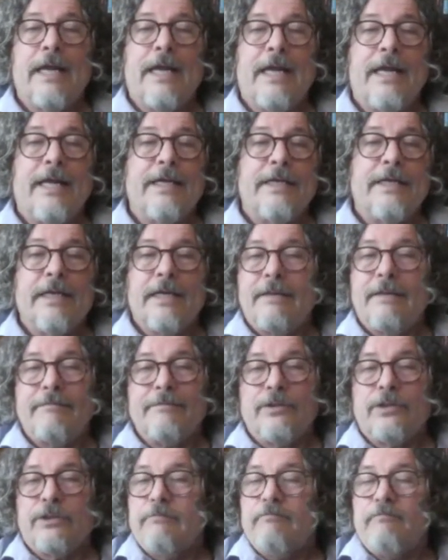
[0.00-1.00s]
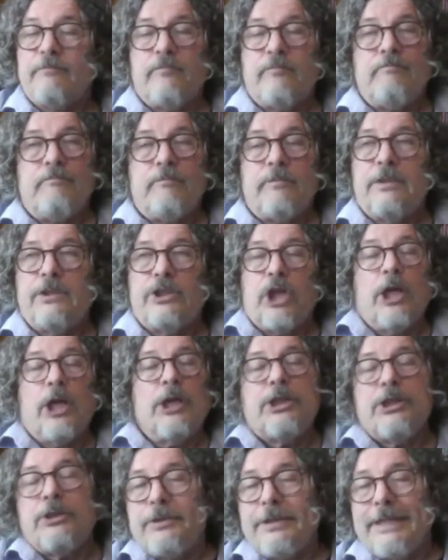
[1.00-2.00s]
And
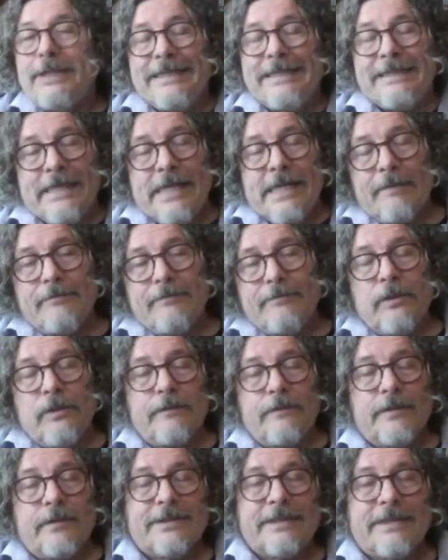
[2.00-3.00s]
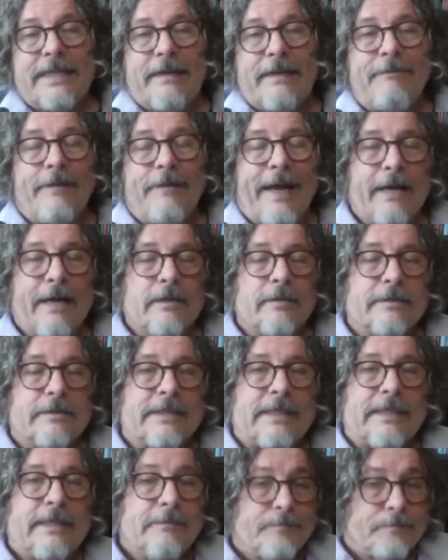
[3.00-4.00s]
Chengdu TCM University
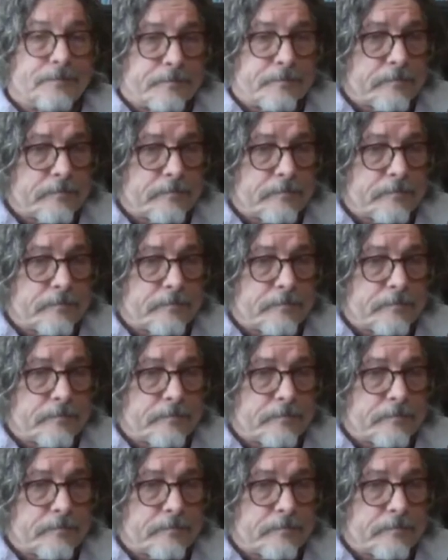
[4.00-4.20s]
faculty